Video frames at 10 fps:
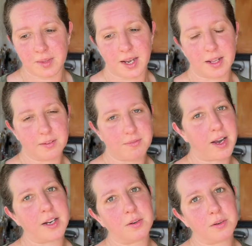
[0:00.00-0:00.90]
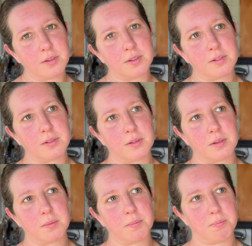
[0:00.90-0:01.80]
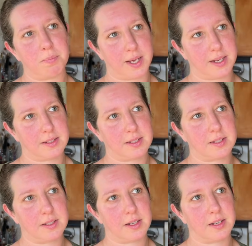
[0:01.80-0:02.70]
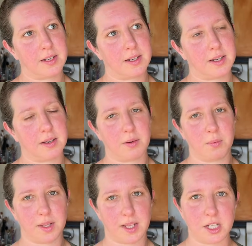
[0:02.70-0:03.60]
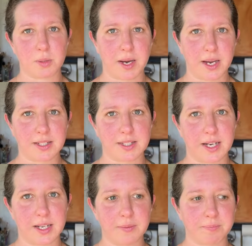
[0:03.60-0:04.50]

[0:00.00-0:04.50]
And the final bit with each painting